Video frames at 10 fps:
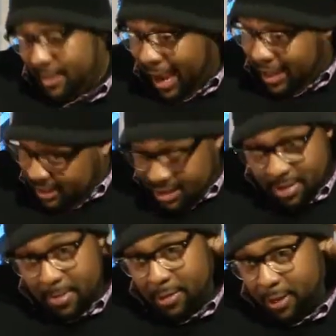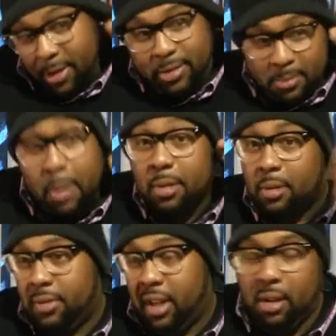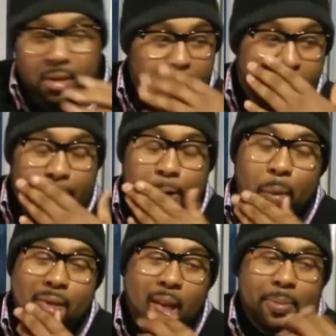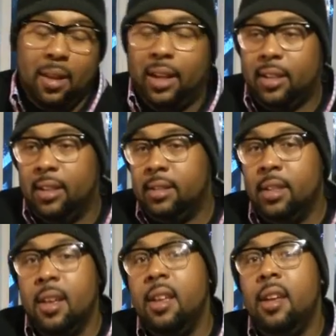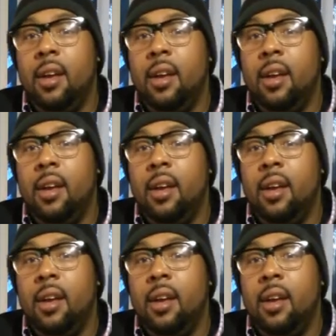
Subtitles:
Actually, this is my first musical video as far as doing something like this.